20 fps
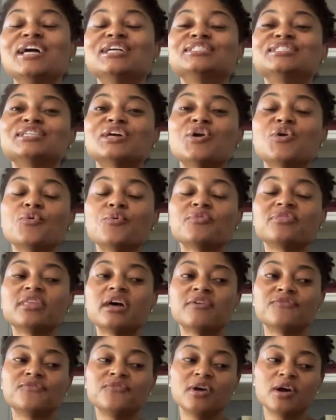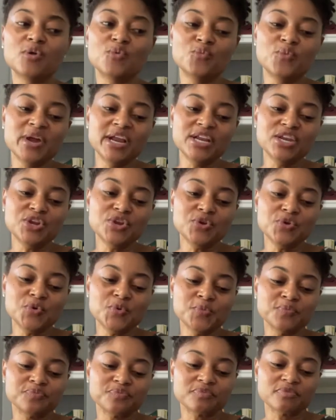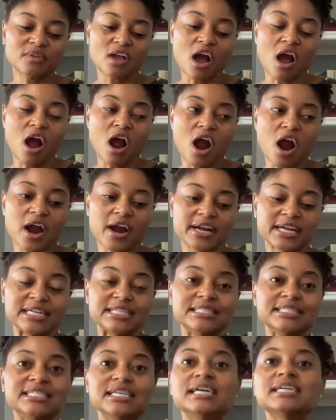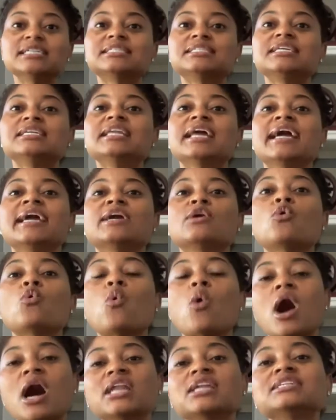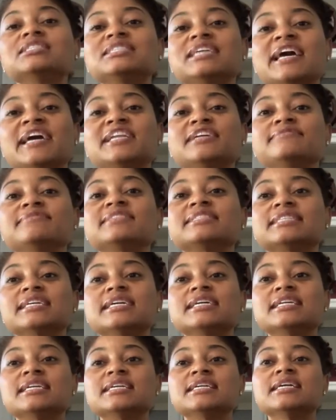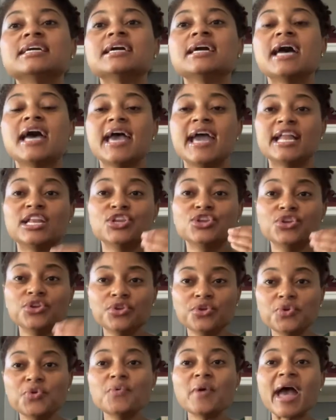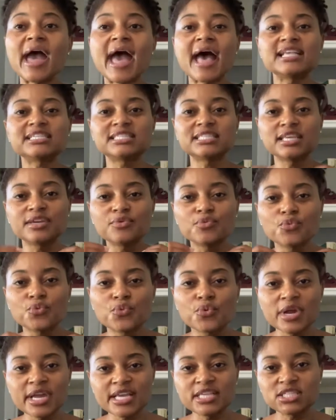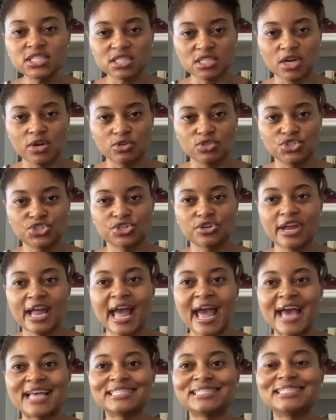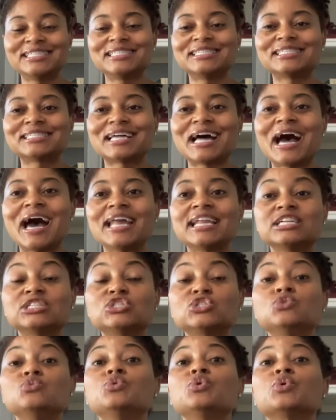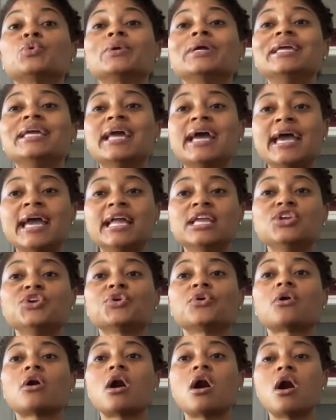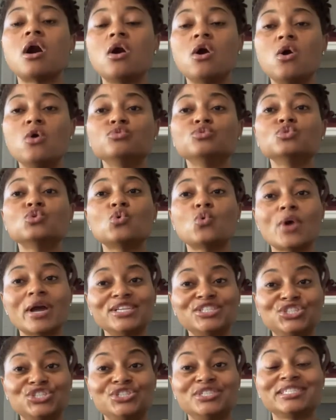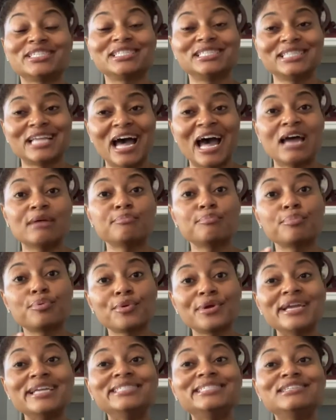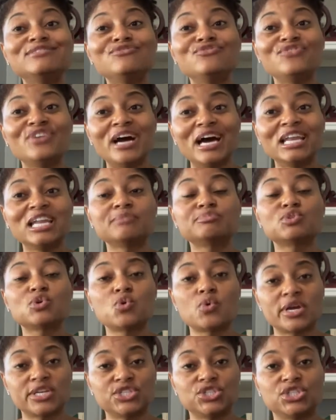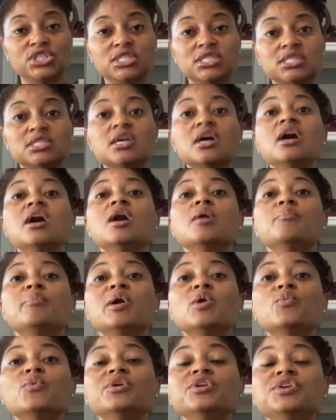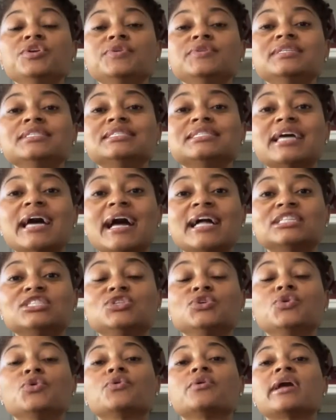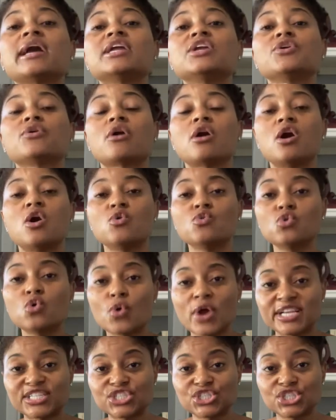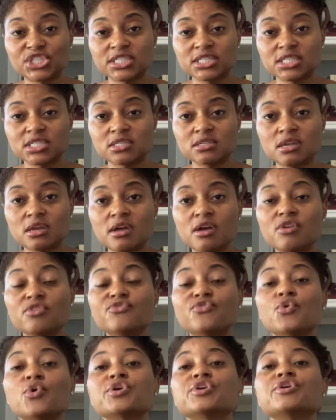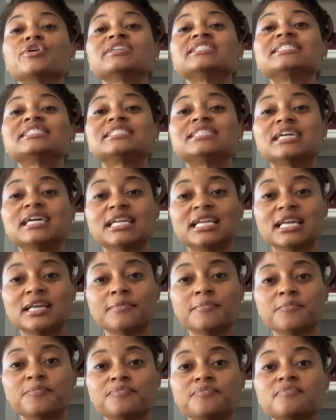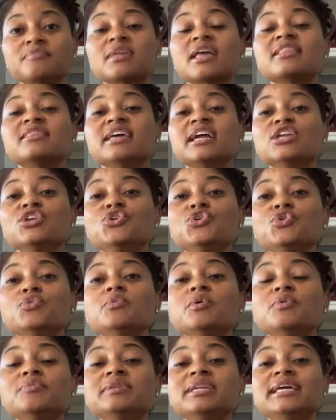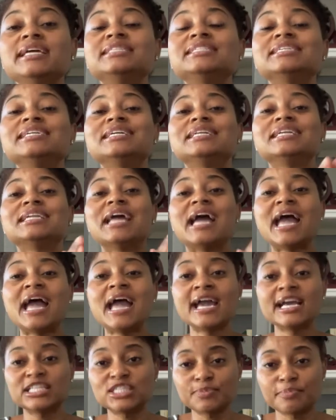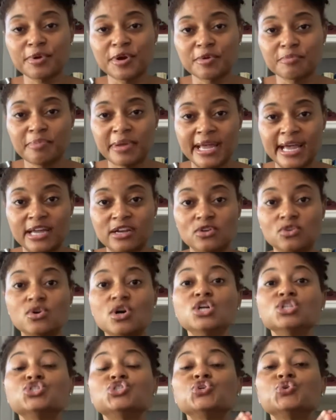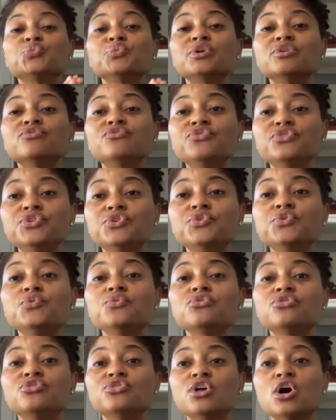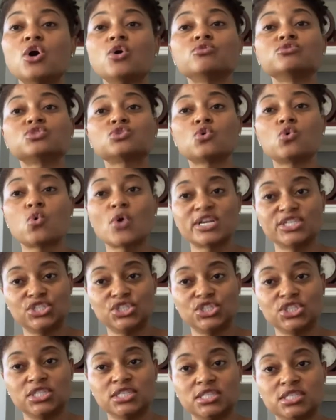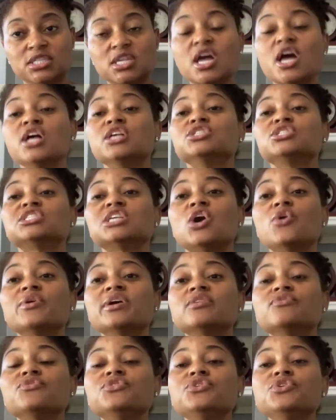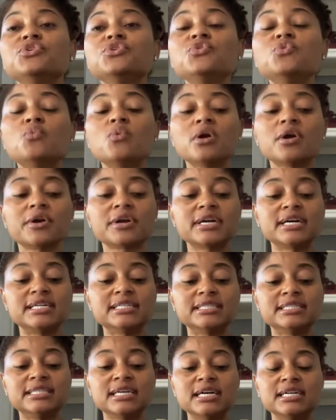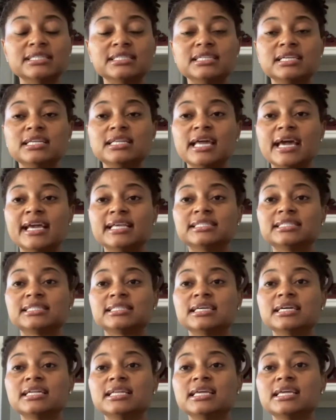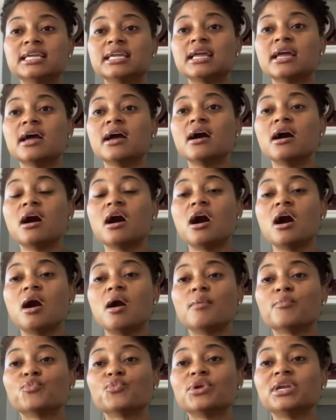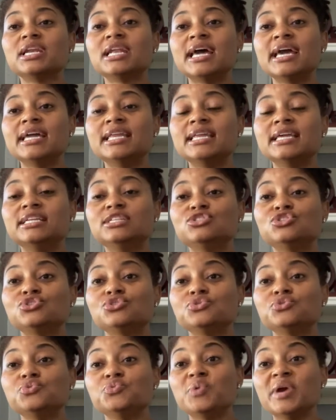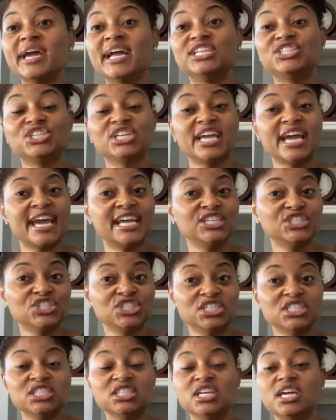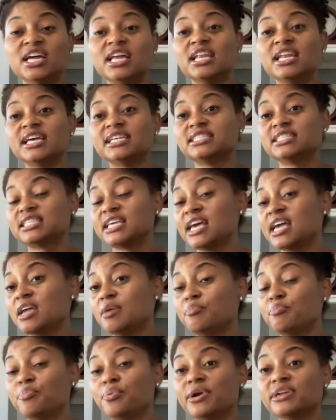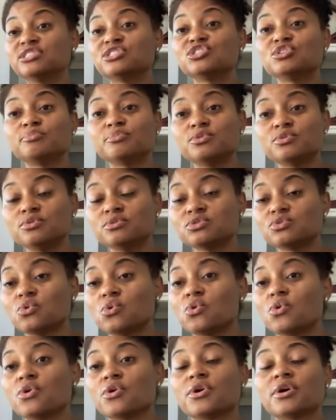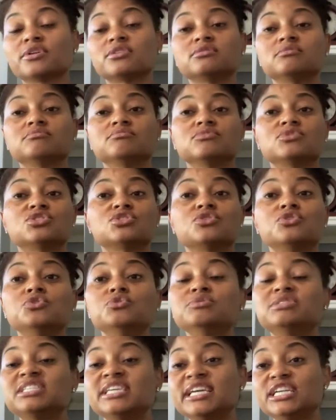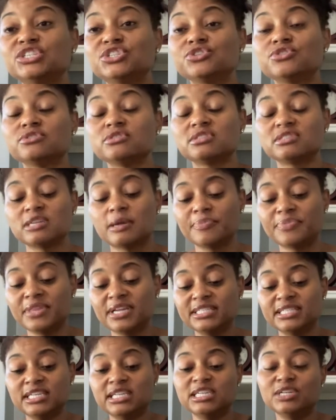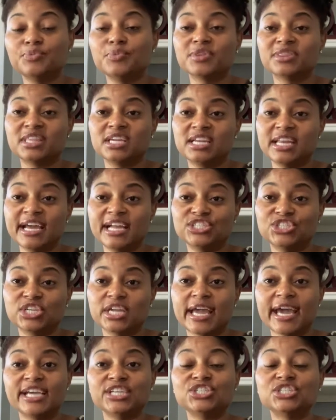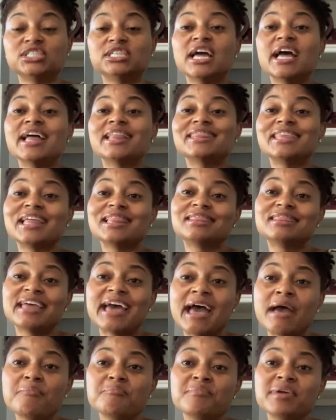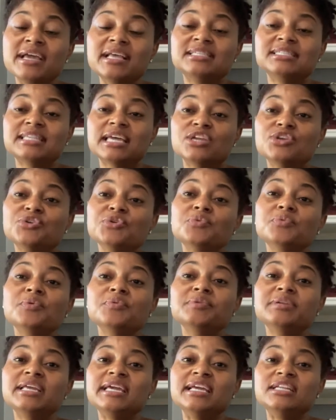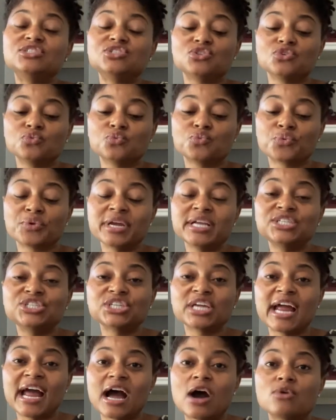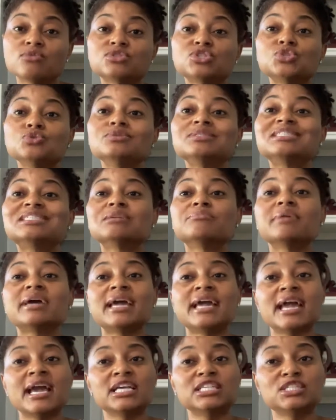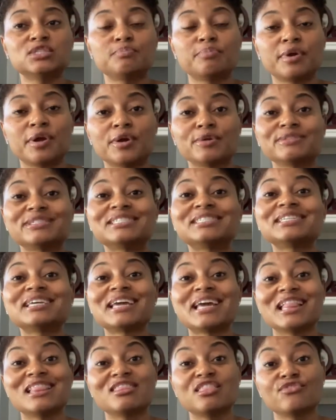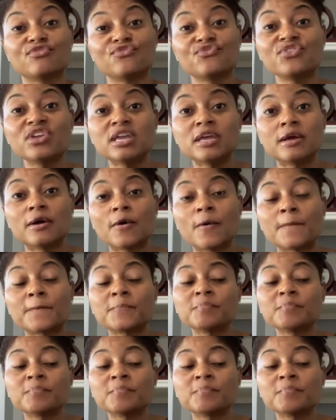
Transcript: So, when you are conducting a qualitative study and you as the researcher has decided to create your own questions, not pre-developed questions, but when you decide to create your own questions for your study, then you will need to get an expert panel to review those questions. So if you were conducting a study relating to education, let's say principals or school teachers, something dealing with an education, then that means that you will need to reach out to some experts in the field.